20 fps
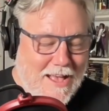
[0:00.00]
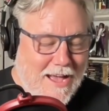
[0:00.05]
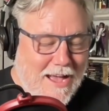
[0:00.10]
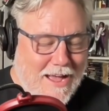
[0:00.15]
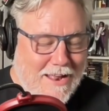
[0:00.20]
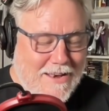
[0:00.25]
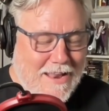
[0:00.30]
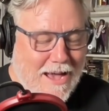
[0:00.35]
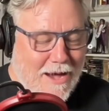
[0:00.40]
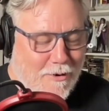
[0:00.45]

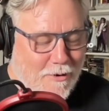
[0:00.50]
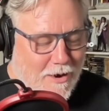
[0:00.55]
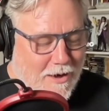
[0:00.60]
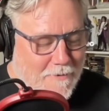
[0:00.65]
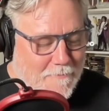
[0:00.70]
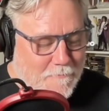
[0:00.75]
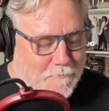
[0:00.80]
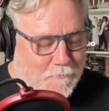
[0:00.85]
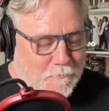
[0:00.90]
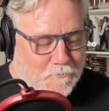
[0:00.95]
Now,
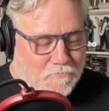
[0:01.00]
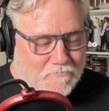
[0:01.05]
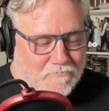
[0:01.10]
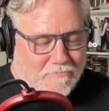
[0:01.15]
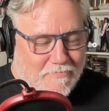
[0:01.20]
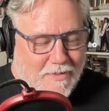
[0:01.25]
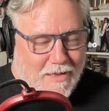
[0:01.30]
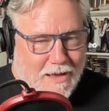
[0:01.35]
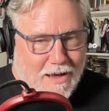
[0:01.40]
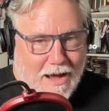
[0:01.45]

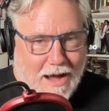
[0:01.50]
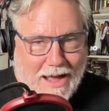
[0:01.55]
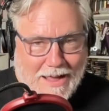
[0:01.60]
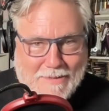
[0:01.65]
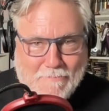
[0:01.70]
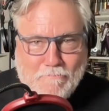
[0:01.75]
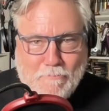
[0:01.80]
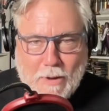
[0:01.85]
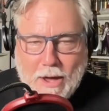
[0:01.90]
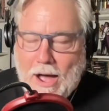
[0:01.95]

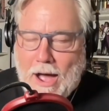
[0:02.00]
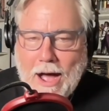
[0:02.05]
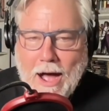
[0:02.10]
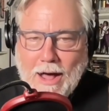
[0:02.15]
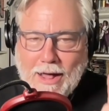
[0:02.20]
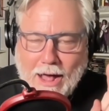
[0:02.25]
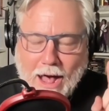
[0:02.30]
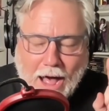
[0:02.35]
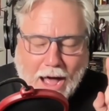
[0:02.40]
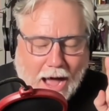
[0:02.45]
I
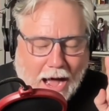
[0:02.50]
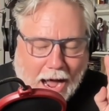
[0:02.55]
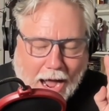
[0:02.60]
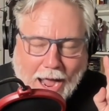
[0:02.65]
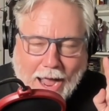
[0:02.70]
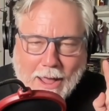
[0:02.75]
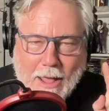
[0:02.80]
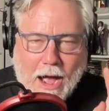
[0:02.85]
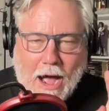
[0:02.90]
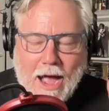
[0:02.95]

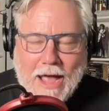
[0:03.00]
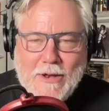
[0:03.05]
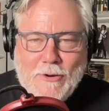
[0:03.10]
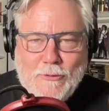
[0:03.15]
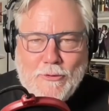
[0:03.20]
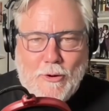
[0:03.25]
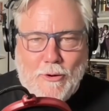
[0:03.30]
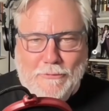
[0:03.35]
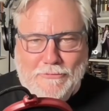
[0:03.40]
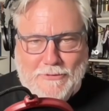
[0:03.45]
don't
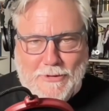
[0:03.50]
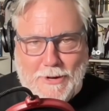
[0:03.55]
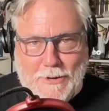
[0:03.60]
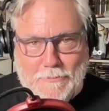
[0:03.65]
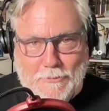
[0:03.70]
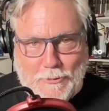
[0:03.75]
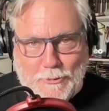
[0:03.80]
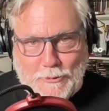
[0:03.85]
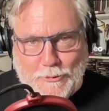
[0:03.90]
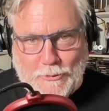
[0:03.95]
know if Tom
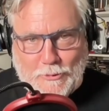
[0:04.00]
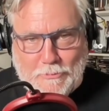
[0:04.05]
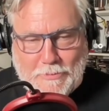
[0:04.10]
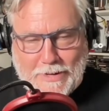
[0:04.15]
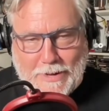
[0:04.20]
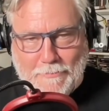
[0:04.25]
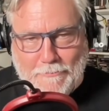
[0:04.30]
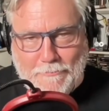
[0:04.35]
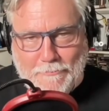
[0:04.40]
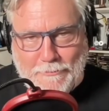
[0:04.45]
Cruise would be
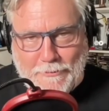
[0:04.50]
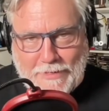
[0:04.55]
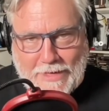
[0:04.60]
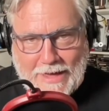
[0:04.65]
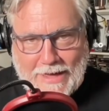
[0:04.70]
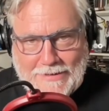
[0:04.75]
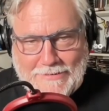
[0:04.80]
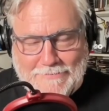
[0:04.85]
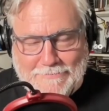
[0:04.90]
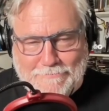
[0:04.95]
up for
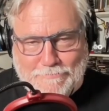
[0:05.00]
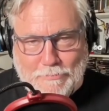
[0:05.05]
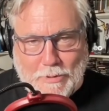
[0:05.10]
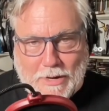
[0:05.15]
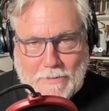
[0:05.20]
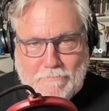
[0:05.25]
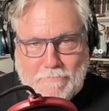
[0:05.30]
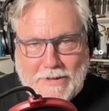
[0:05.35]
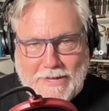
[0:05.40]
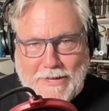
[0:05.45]
that.
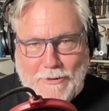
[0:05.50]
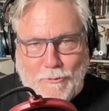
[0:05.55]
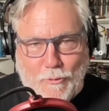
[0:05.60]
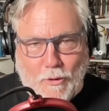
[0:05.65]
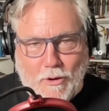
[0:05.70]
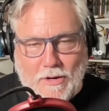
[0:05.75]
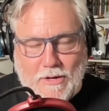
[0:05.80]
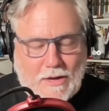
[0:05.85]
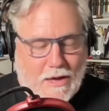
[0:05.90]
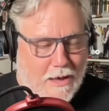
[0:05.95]
But Mickey
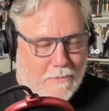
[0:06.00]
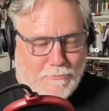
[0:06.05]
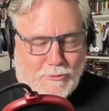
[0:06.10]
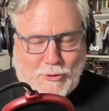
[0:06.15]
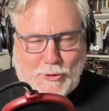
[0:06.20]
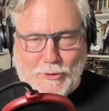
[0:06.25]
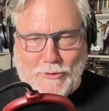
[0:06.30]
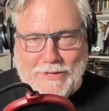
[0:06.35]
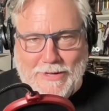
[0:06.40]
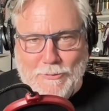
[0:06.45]
Rourke, I'm
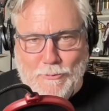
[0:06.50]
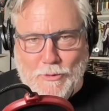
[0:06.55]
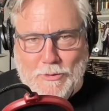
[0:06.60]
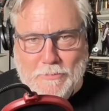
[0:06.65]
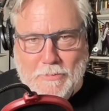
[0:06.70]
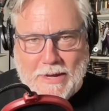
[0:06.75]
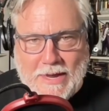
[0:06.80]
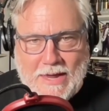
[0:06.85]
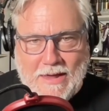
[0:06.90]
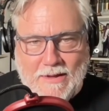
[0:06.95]
sure he would
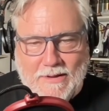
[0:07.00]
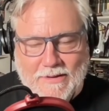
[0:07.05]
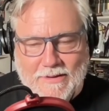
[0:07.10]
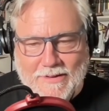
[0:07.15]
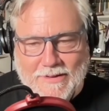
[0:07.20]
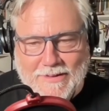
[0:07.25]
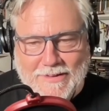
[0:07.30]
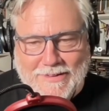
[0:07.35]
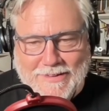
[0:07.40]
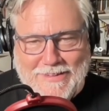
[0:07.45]
be.
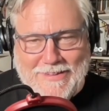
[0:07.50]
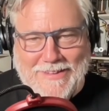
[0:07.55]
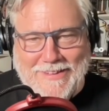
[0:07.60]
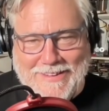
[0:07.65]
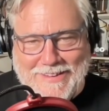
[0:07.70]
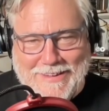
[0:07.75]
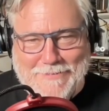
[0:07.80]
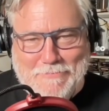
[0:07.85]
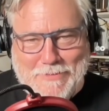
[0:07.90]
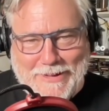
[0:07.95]

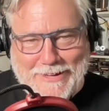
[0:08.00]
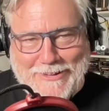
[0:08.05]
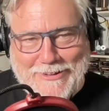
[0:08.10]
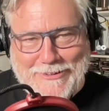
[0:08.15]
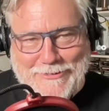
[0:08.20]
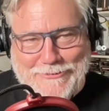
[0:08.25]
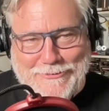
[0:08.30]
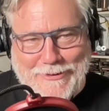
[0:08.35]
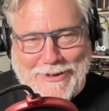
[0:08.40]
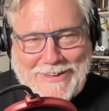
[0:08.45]
It'd be a
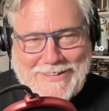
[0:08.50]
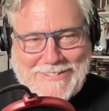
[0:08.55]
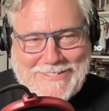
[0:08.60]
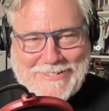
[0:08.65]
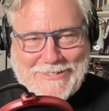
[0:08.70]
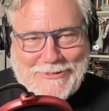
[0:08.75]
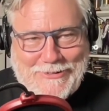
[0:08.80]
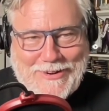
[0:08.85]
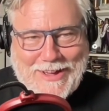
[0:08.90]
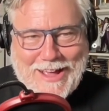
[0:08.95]
good fight,
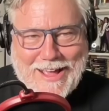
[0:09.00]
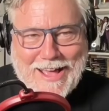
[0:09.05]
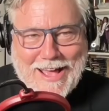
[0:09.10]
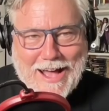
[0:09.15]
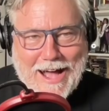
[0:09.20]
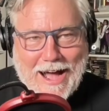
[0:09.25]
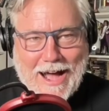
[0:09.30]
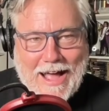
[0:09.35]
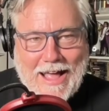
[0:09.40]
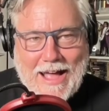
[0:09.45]
too.
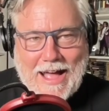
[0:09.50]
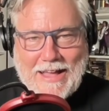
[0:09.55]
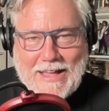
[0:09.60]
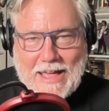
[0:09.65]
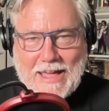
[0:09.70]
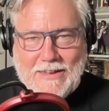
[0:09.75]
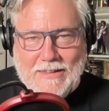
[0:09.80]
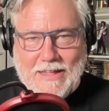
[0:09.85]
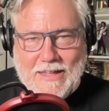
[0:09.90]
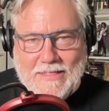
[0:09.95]
I
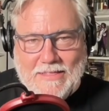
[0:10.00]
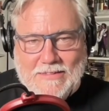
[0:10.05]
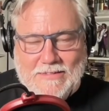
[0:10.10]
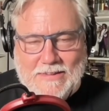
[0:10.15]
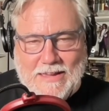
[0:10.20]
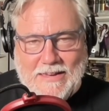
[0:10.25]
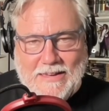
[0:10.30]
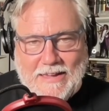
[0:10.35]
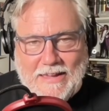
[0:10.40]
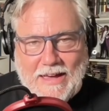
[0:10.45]
kind of like this
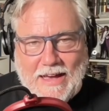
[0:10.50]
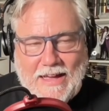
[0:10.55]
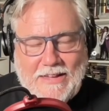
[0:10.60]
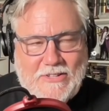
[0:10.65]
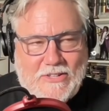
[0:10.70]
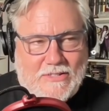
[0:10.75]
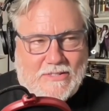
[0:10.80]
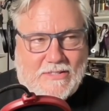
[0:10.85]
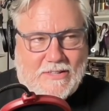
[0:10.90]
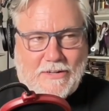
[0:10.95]
idea. I
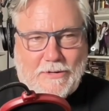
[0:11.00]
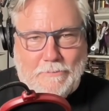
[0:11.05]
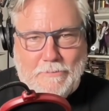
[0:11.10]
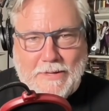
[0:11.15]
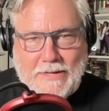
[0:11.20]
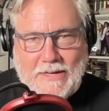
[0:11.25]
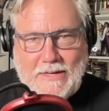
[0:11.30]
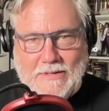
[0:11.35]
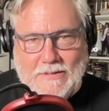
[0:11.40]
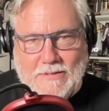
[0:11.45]
just, you know,
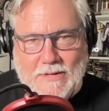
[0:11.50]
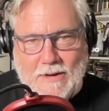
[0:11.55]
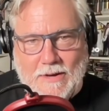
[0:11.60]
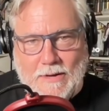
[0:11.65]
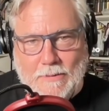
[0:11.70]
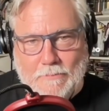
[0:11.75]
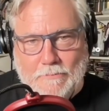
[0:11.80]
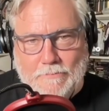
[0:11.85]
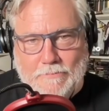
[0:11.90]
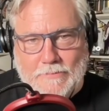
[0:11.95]
Mickey and
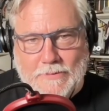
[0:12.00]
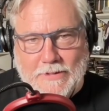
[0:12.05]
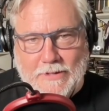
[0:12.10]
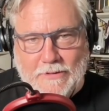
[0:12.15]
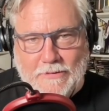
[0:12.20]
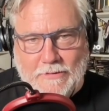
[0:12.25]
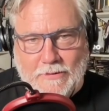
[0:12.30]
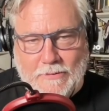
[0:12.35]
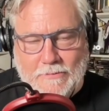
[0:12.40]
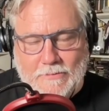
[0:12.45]
Tom, you know,
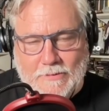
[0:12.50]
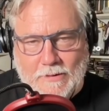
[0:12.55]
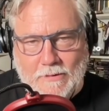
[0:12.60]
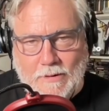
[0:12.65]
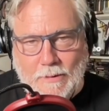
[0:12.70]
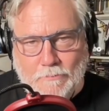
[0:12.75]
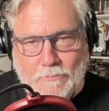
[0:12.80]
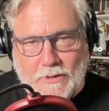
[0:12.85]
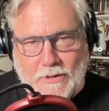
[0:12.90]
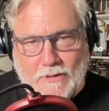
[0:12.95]
they're
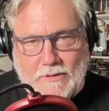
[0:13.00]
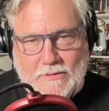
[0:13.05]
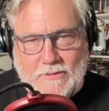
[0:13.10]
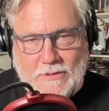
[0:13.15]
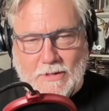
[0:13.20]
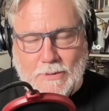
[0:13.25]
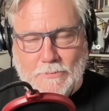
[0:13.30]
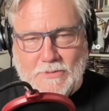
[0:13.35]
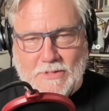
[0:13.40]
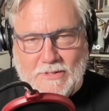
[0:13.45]
up there.
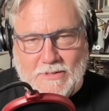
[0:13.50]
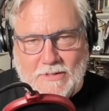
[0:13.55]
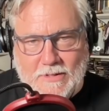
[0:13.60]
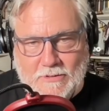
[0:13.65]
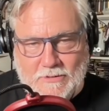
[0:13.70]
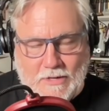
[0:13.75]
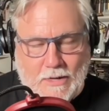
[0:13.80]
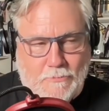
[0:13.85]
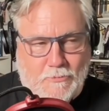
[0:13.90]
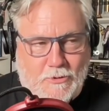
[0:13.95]
Tom
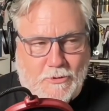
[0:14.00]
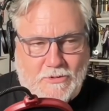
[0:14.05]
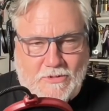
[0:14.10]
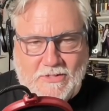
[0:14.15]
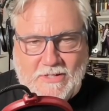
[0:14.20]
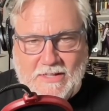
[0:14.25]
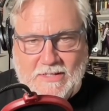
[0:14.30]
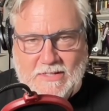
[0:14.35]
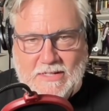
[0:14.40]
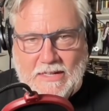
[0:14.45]
turned
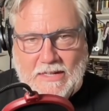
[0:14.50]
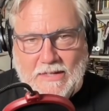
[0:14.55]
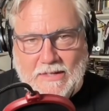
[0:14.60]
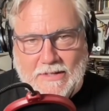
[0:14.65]
60.